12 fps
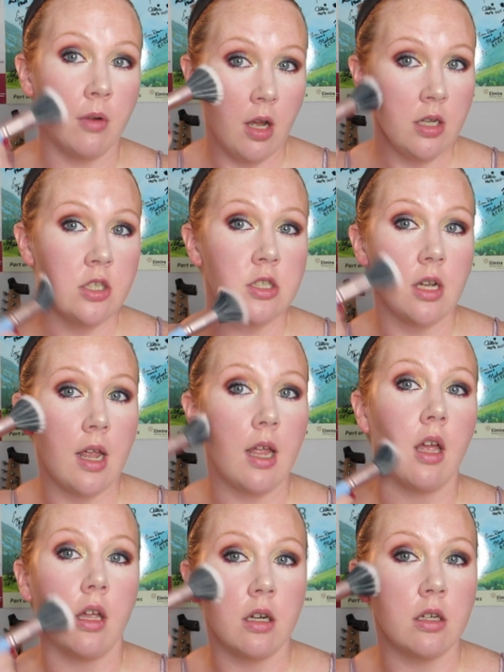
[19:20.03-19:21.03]
brush,
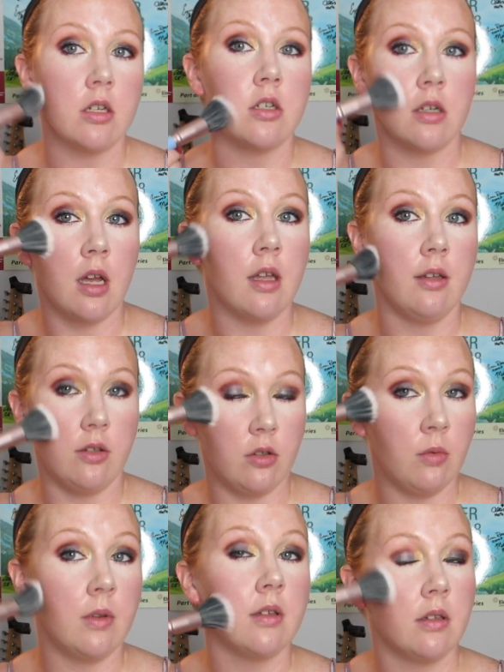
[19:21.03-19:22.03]
and just
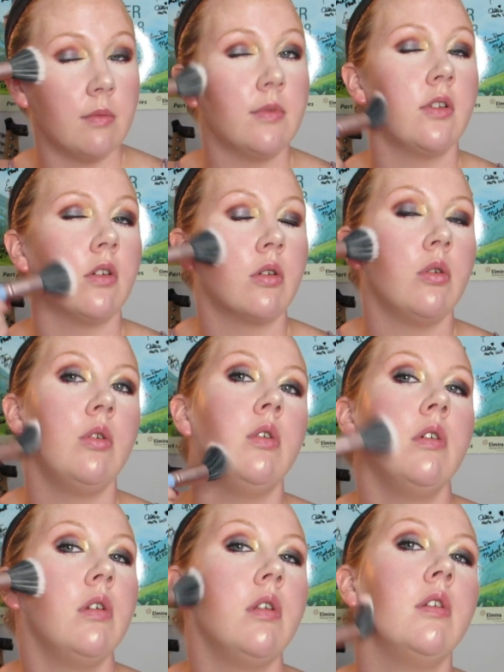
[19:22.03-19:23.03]
doing some
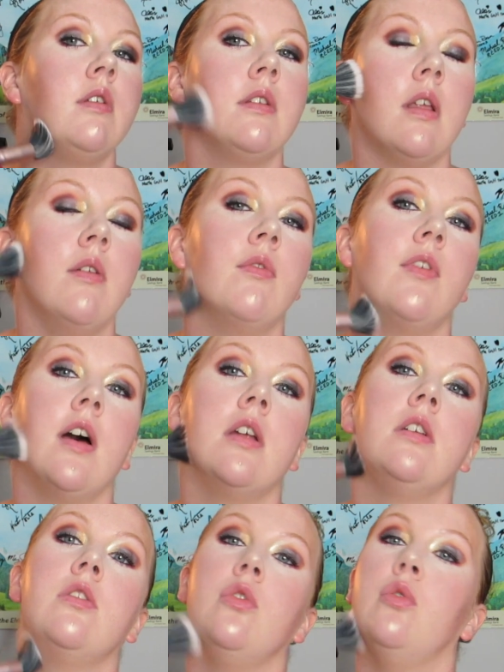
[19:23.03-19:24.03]
circles and
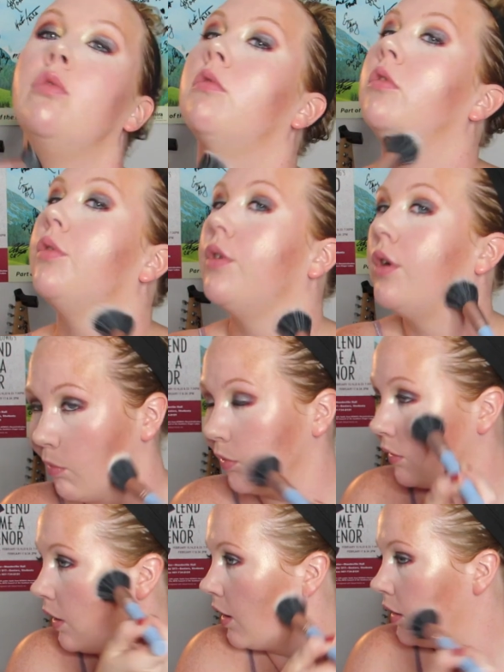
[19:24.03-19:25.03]
fine-tune
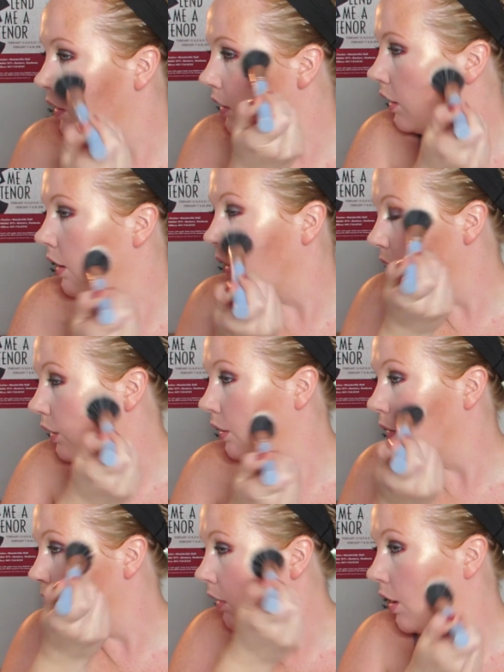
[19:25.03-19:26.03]

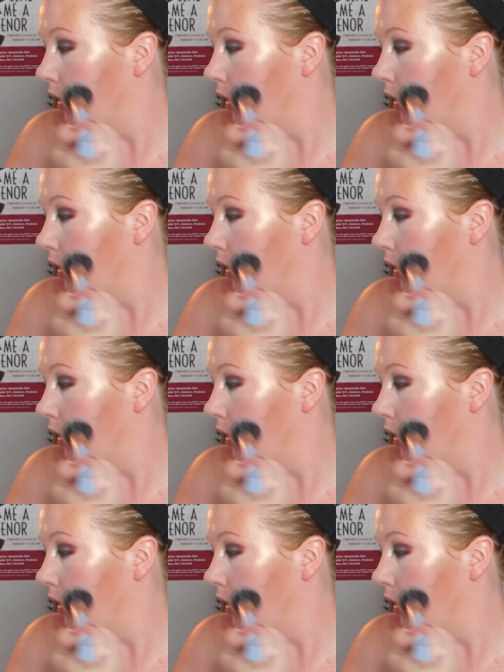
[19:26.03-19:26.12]
blending.